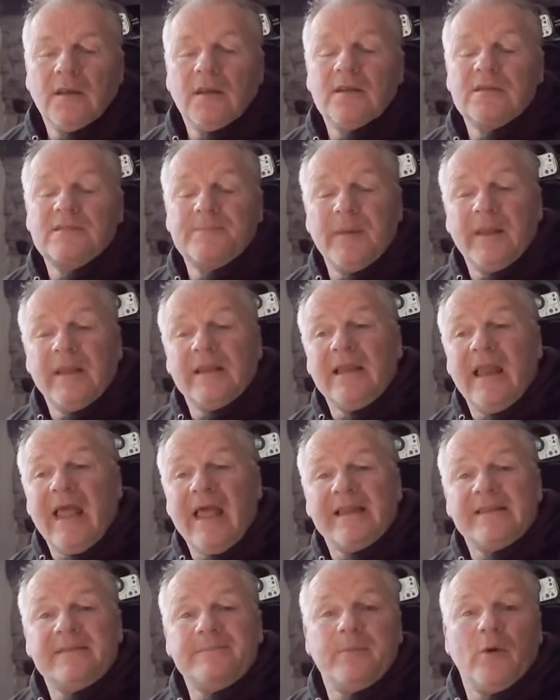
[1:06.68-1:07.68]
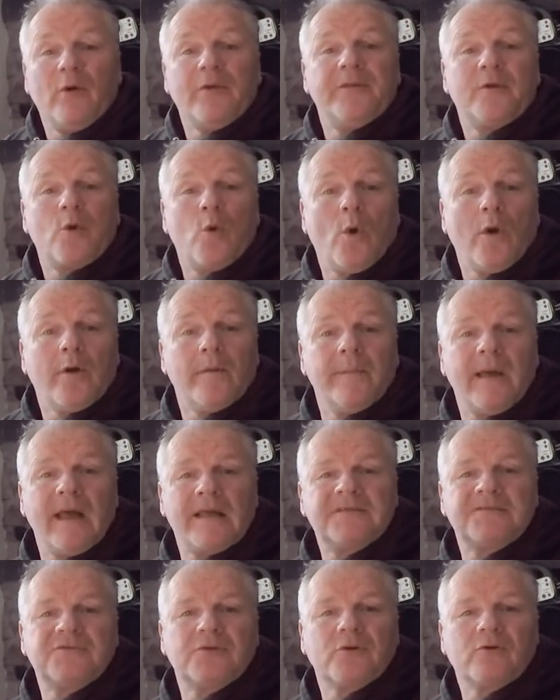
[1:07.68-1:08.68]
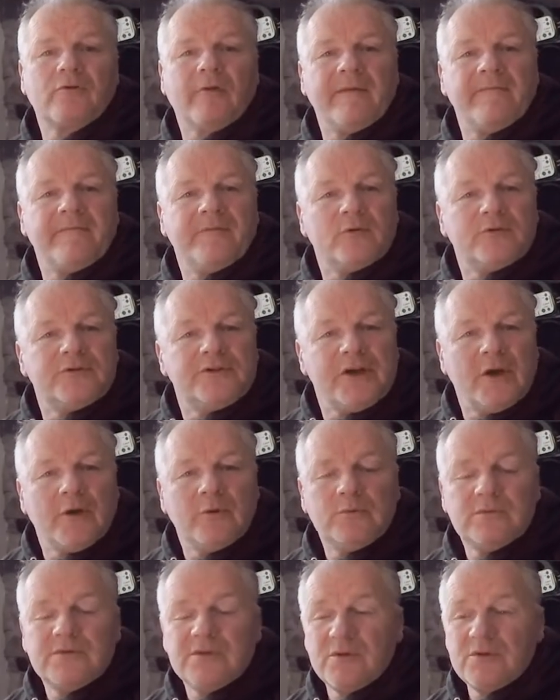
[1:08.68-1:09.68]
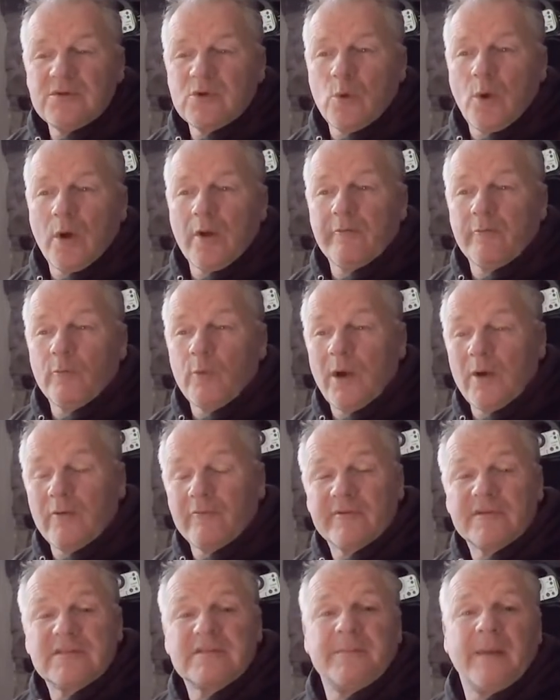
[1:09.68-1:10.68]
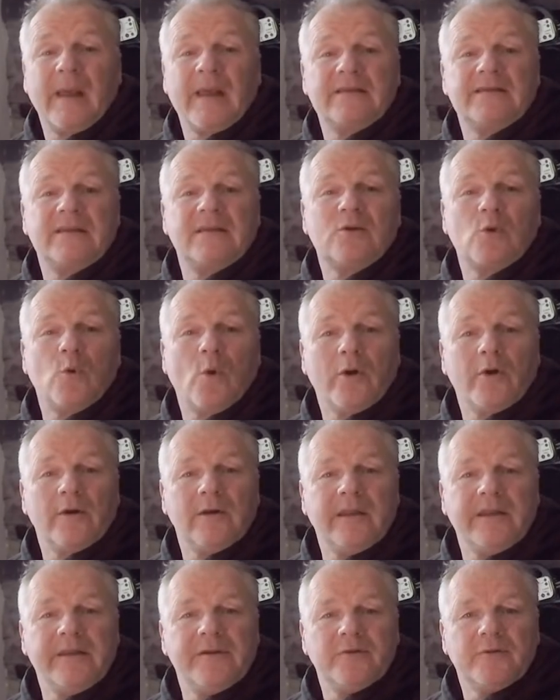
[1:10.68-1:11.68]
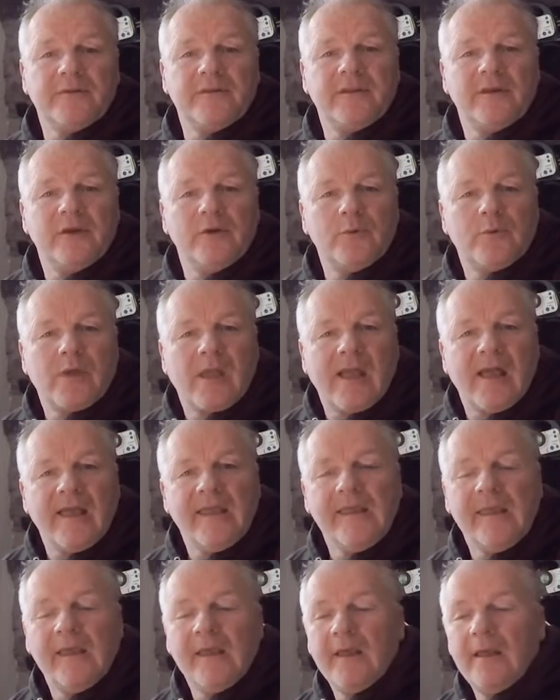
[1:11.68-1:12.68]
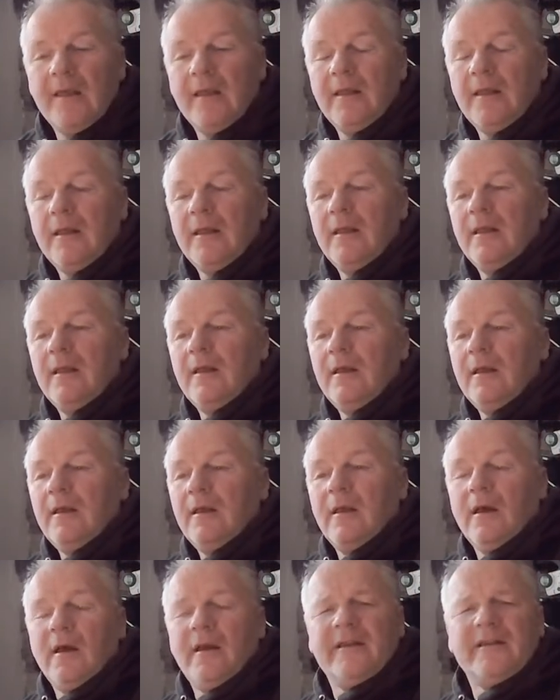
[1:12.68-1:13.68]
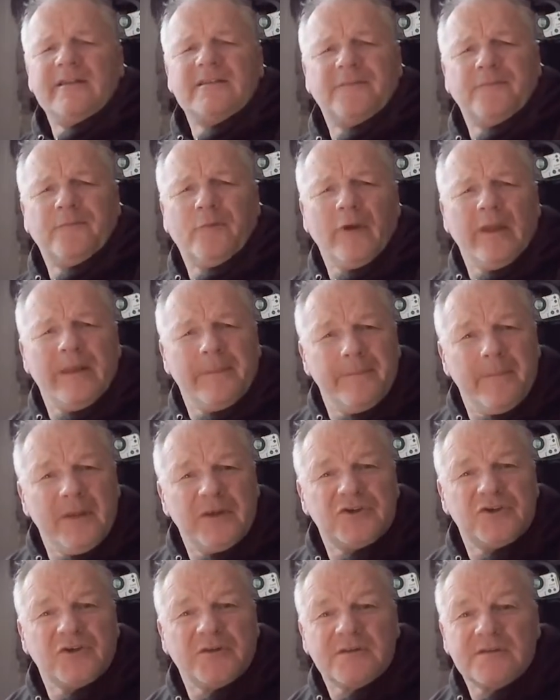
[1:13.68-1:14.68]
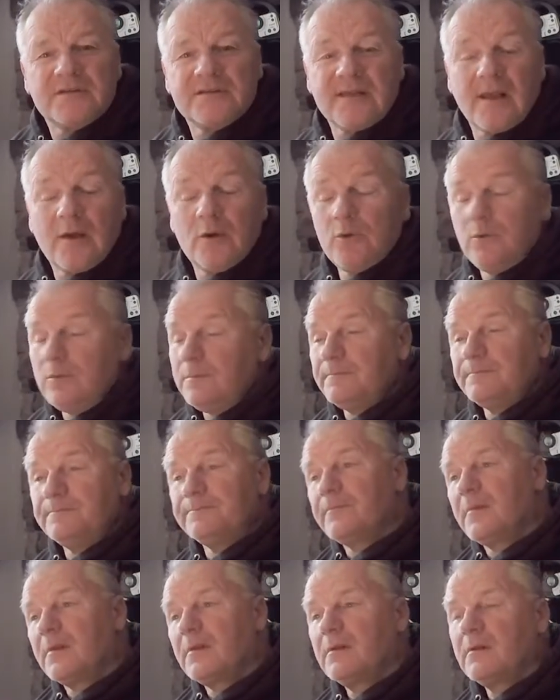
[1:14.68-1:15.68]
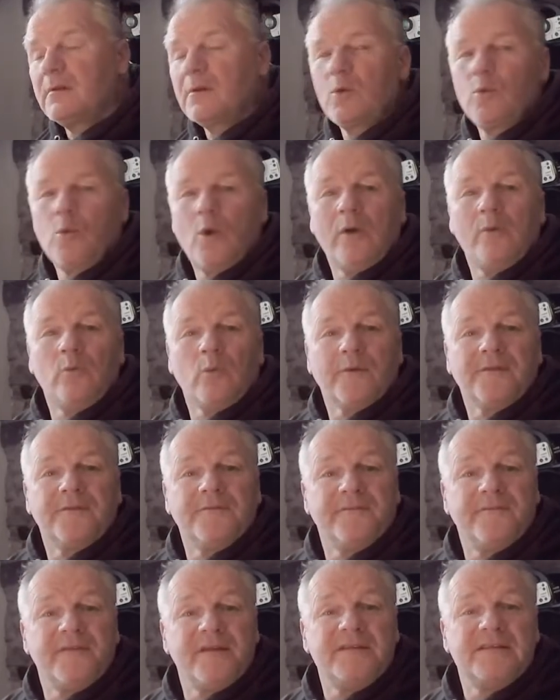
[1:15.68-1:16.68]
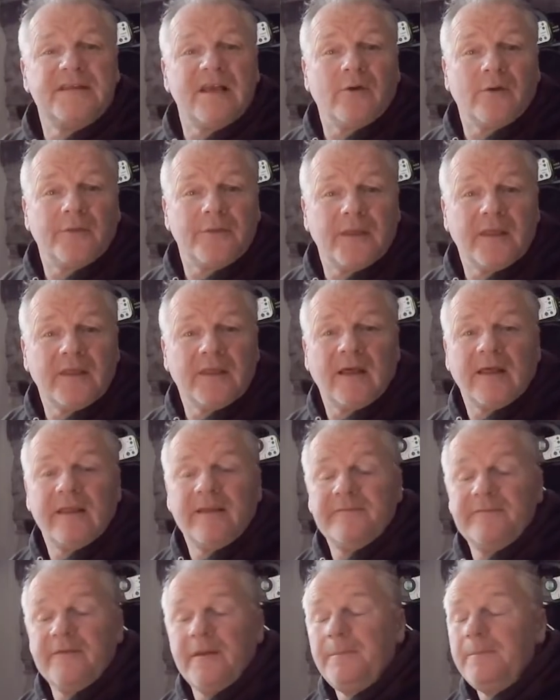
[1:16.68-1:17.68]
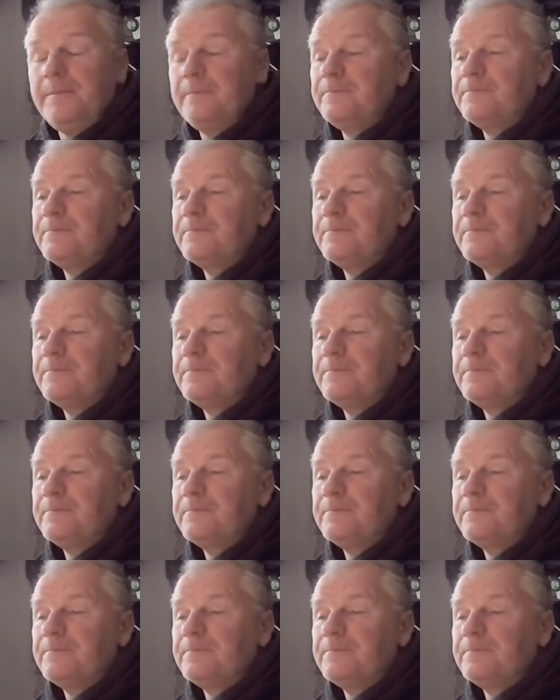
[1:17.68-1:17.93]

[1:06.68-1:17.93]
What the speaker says: it's being led by the choir master, Grenville Jones, who's quite a well-respected choir leader in the UK. And it's free admission, so quite worth a visit, I think, that evening.